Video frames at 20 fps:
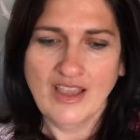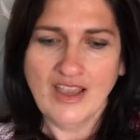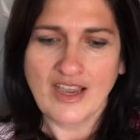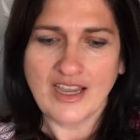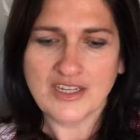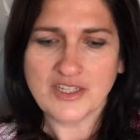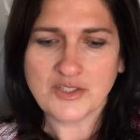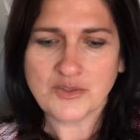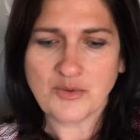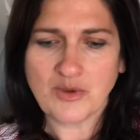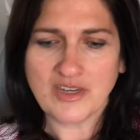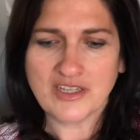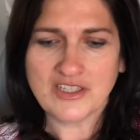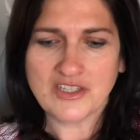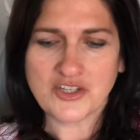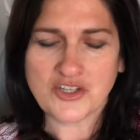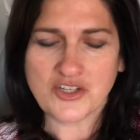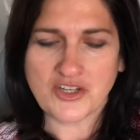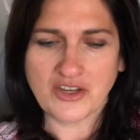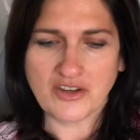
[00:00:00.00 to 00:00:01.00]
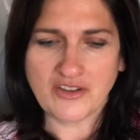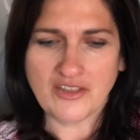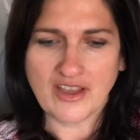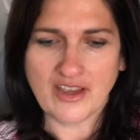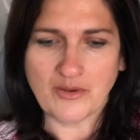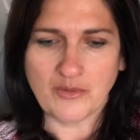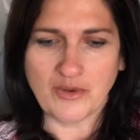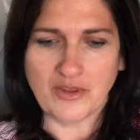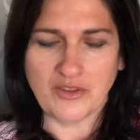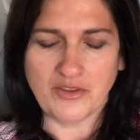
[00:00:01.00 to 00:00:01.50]
I just wanted to share
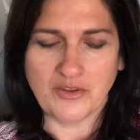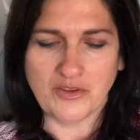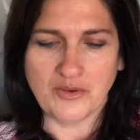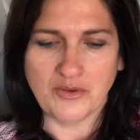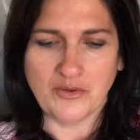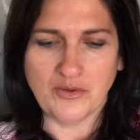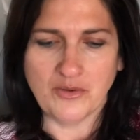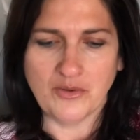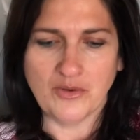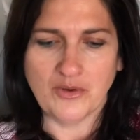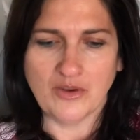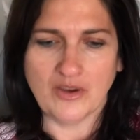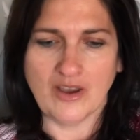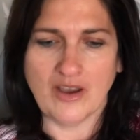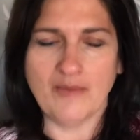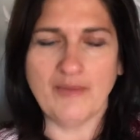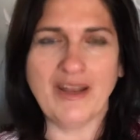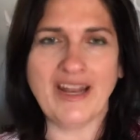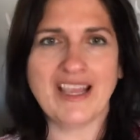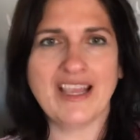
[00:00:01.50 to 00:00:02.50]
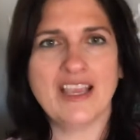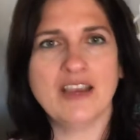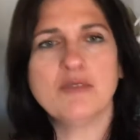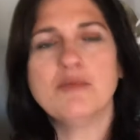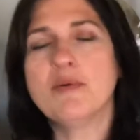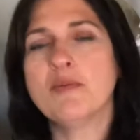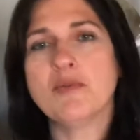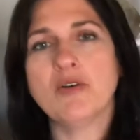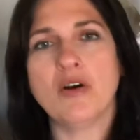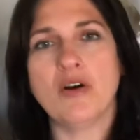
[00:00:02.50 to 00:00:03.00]
that with you, um, and I can't
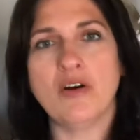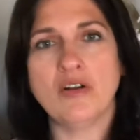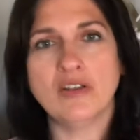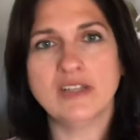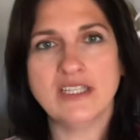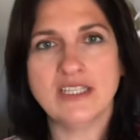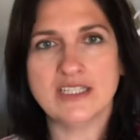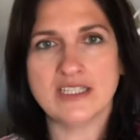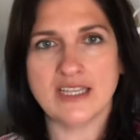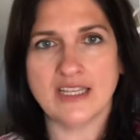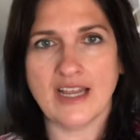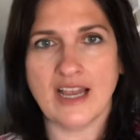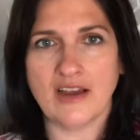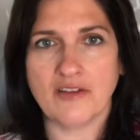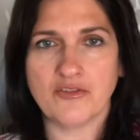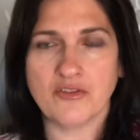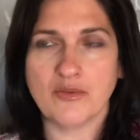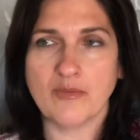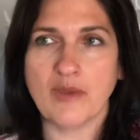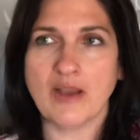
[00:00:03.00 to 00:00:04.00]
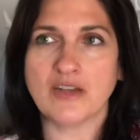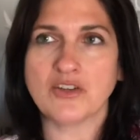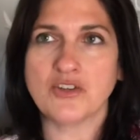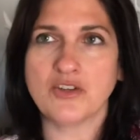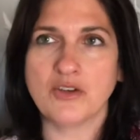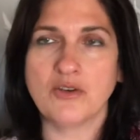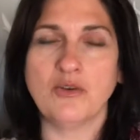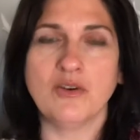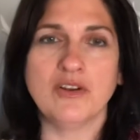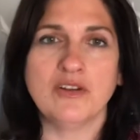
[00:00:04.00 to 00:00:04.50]
remember all he said after. I'm actually
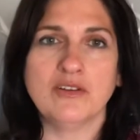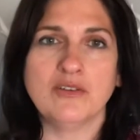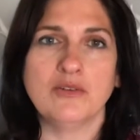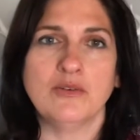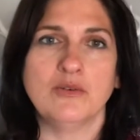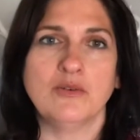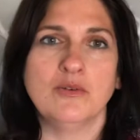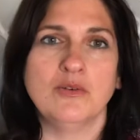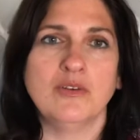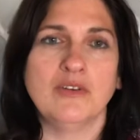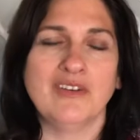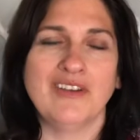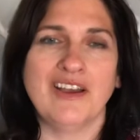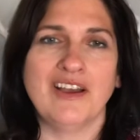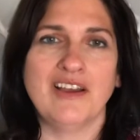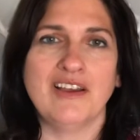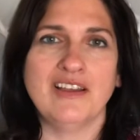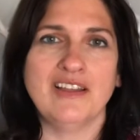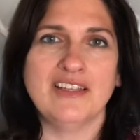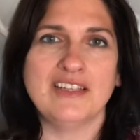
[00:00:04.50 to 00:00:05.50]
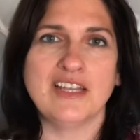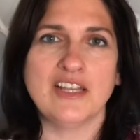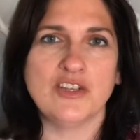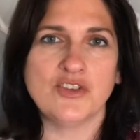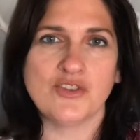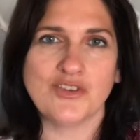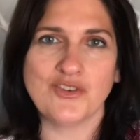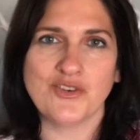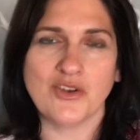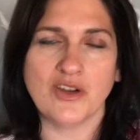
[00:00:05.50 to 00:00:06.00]
going to uh,
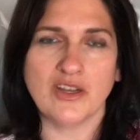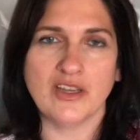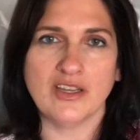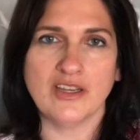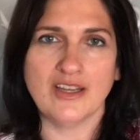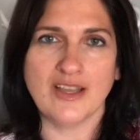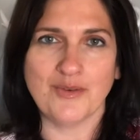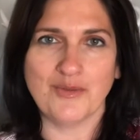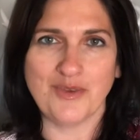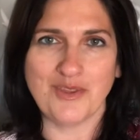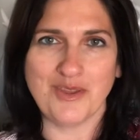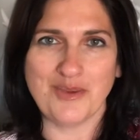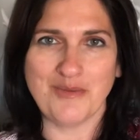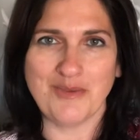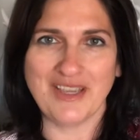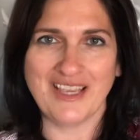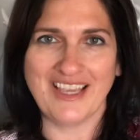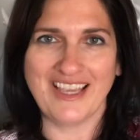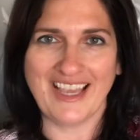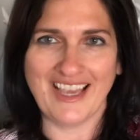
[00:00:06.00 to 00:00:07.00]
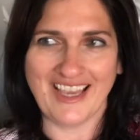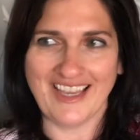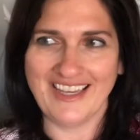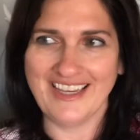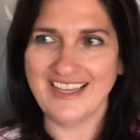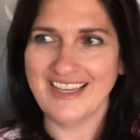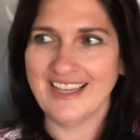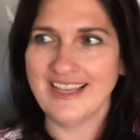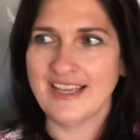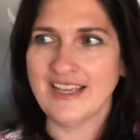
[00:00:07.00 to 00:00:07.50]
intentionally try to connect with him
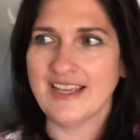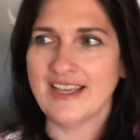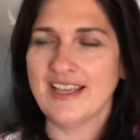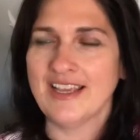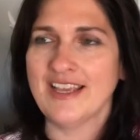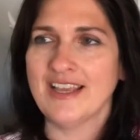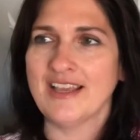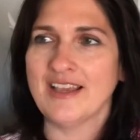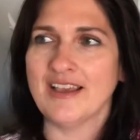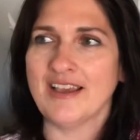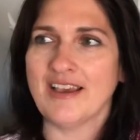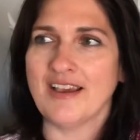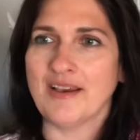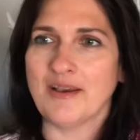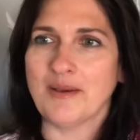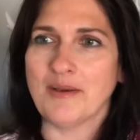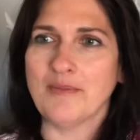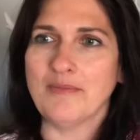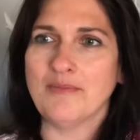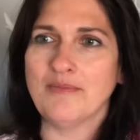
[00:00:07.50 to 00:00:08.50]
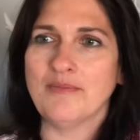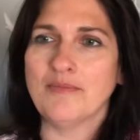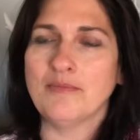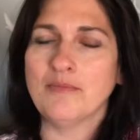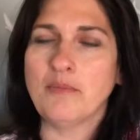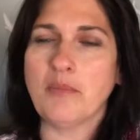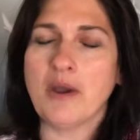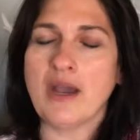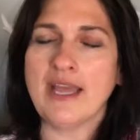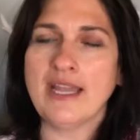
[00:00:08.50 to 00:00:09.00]
again, um,
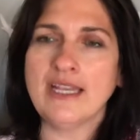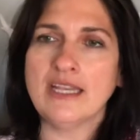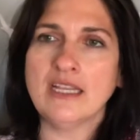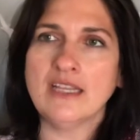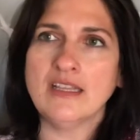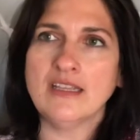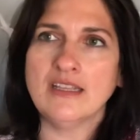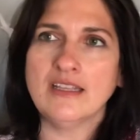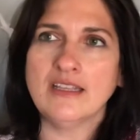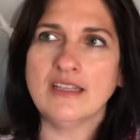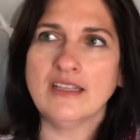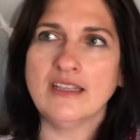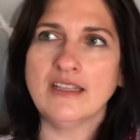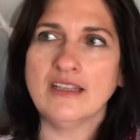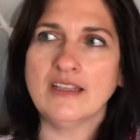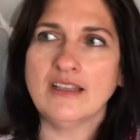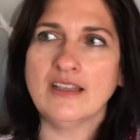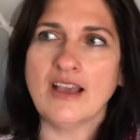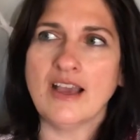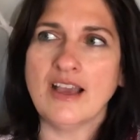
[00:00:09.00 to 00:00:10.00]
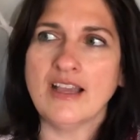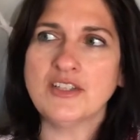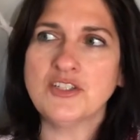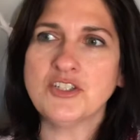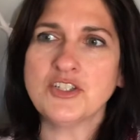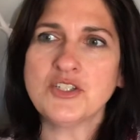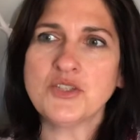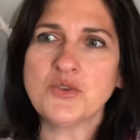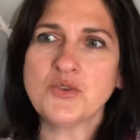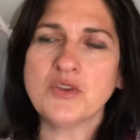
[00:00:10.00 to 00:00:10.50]
but I
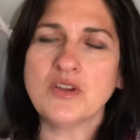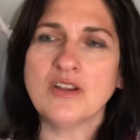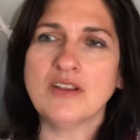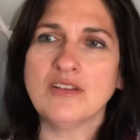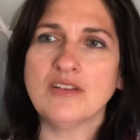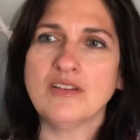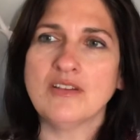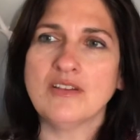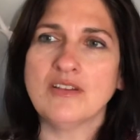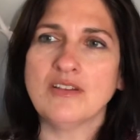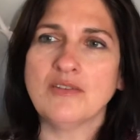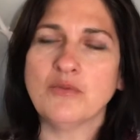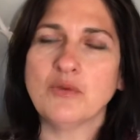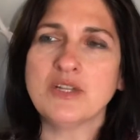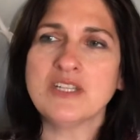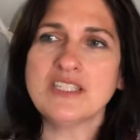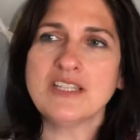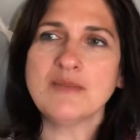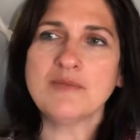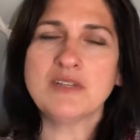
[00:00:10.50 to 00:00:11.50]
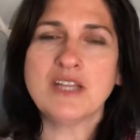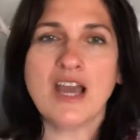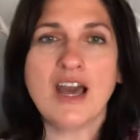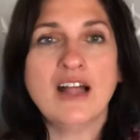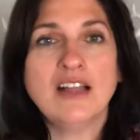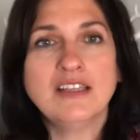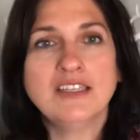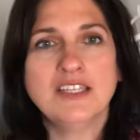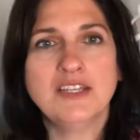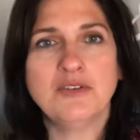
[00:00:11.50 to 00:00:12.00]
just the reason I'm
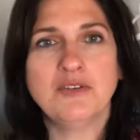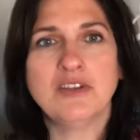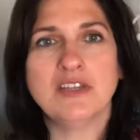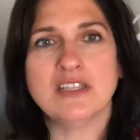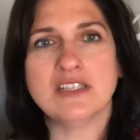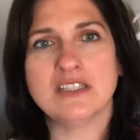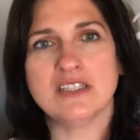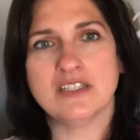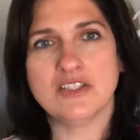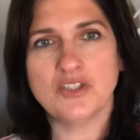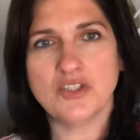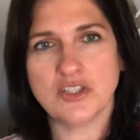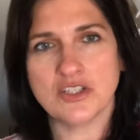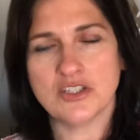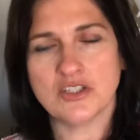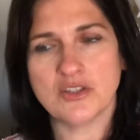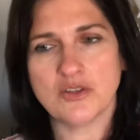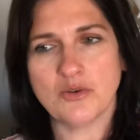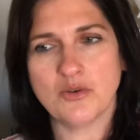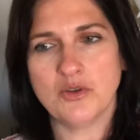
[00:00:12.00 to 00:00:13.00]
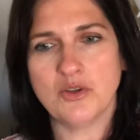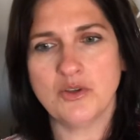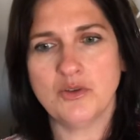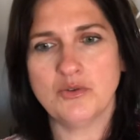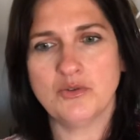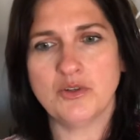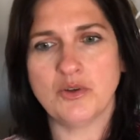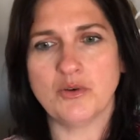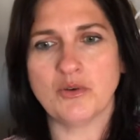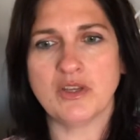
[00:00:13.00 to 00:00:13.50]
telling you this is just so you
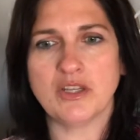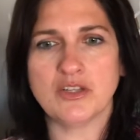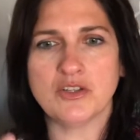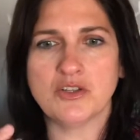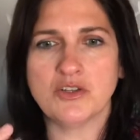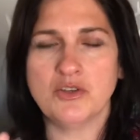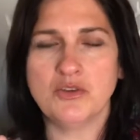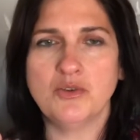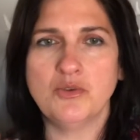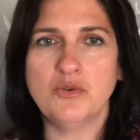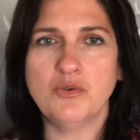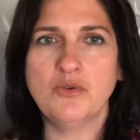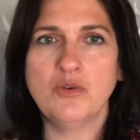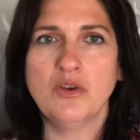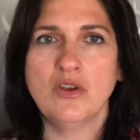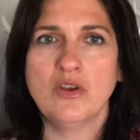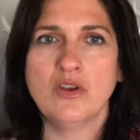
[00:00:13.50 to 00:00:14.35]
don't get too